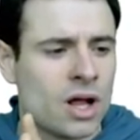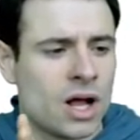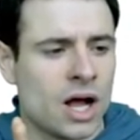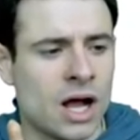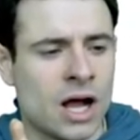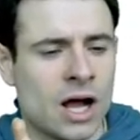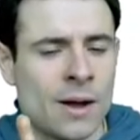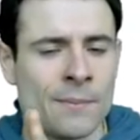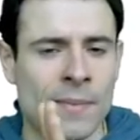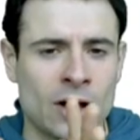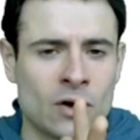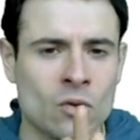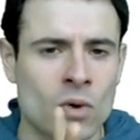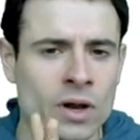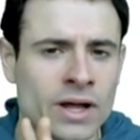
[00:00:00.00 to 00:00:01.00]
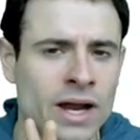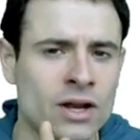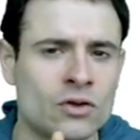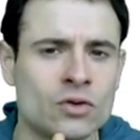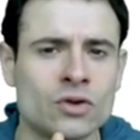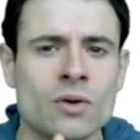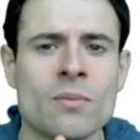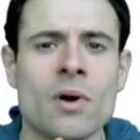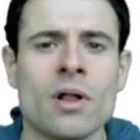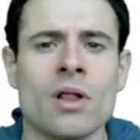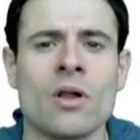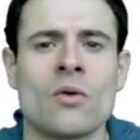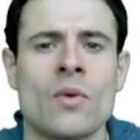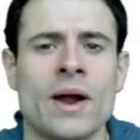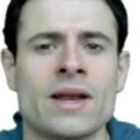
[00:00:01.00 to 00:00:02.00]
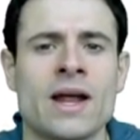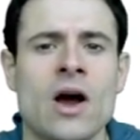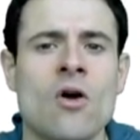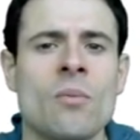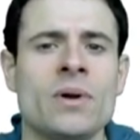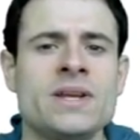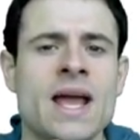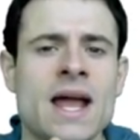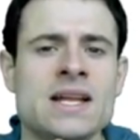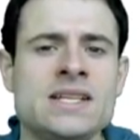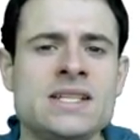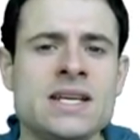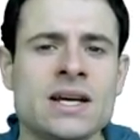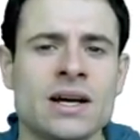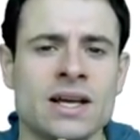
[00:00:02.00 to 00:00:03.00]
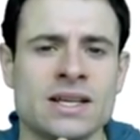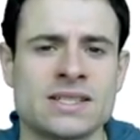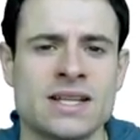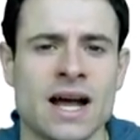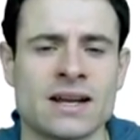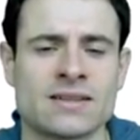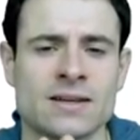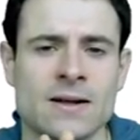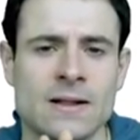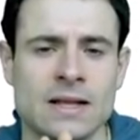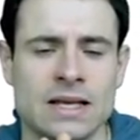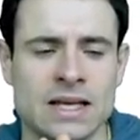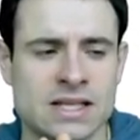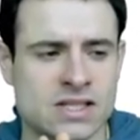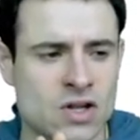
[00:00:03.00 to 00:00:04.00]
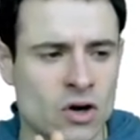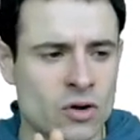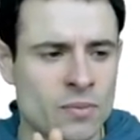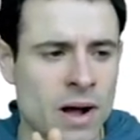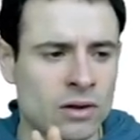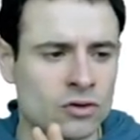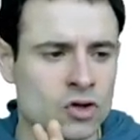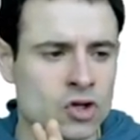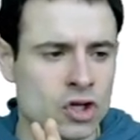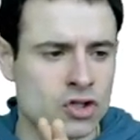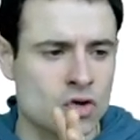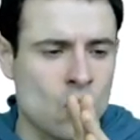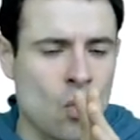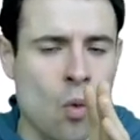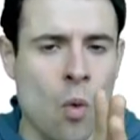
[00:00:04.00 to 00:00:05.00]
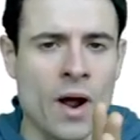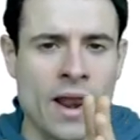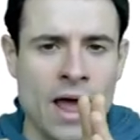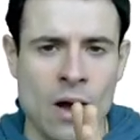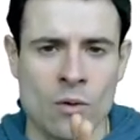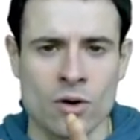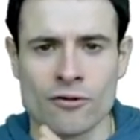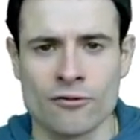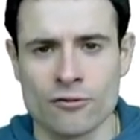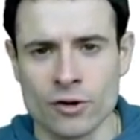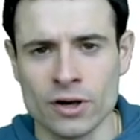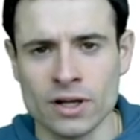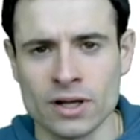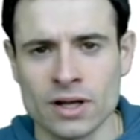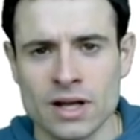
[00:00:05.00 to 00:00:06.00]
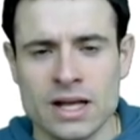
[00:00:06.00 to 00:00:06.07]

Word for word: Um, I don't want to get into the model right now, but the idea is that it's not about just one hour of work.